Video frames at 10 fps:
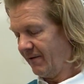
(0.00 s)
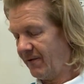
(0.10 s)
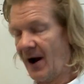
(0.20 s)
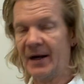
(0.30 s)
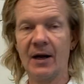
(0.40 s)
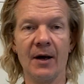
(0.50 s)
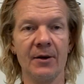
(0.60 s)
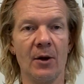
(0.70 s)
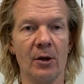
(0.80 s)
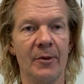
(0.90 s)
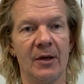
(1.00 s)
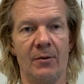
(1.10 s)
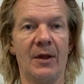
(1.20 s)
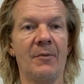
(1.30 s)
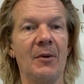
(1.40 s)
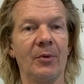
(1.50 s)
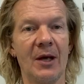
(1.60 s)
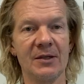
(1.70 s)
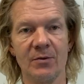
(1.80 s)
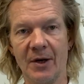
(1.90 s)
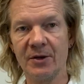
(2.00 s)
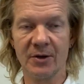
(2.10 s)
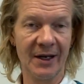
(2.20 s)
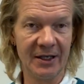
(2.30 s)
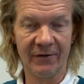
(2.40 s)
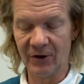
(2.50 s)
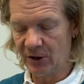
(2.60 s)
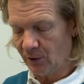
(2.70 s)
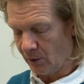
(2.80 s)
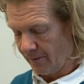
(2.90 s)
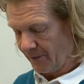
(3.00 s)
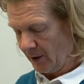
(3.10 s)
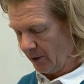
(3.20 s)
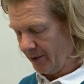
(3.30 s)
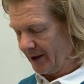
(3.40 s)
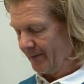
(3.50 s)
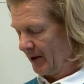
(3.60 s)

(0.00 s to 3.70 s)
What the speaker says: Finding a $100 bill, well, that'd be +100, at least for you, it would be.